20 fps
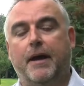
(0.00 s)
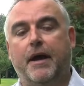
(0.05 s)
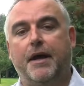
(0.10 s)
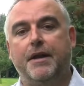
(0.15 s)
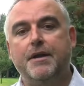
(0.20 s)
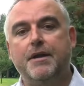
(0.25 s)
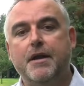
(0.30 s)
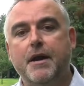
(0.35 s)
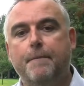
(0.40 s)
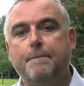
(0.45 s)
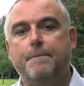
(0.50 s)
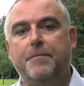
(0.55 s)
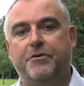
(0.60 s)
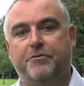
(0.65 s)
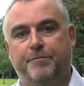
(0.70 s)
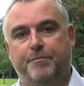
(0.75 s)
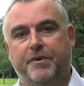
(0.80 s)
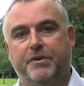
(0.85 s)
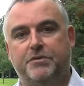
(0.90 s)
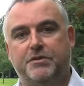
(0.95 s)
a number
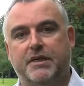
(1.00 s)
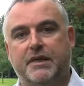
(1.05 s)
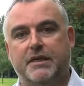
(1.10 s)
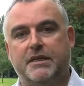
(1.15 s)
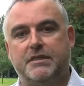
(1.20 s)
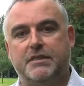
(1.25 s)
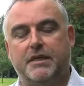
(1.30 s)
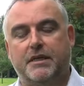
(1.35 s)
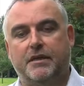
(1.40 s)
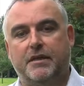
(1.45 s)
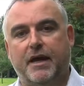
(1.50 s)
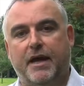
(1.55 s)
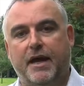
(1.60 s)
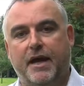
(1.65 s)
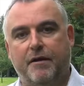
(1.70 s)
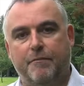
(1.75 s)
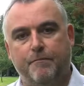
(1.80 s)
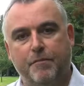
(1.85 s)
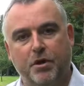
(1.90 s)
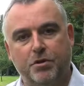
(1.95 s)
of buildings that
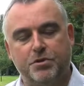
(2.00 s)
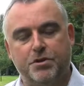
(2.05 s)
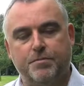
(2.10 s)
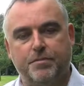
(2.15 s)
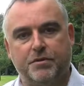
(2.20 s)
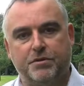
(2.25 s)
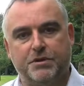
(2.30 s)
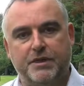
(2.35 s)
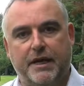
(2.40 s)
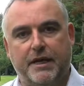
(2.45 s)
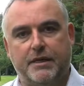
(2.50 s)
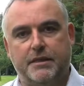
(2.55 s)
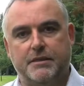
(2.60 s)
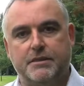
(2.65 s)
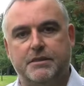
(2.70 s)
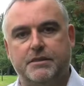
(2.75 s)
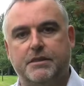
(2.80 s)
have multiple tenants.